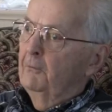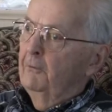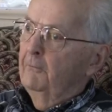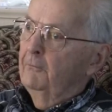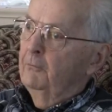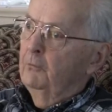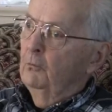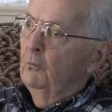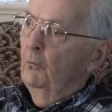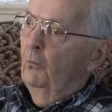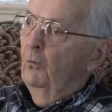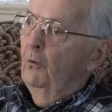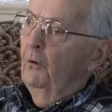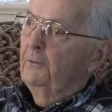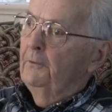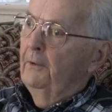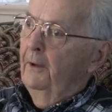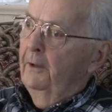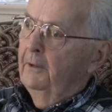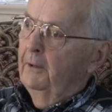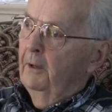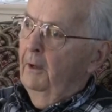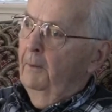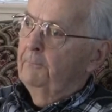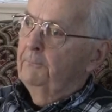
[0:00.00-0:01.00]
We flew all
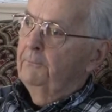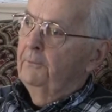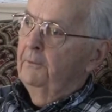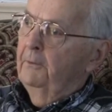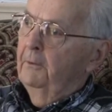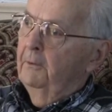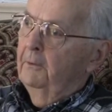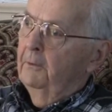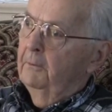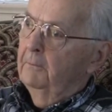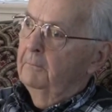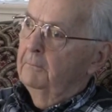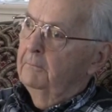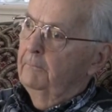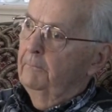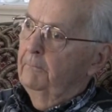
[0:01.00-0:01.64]
night up there.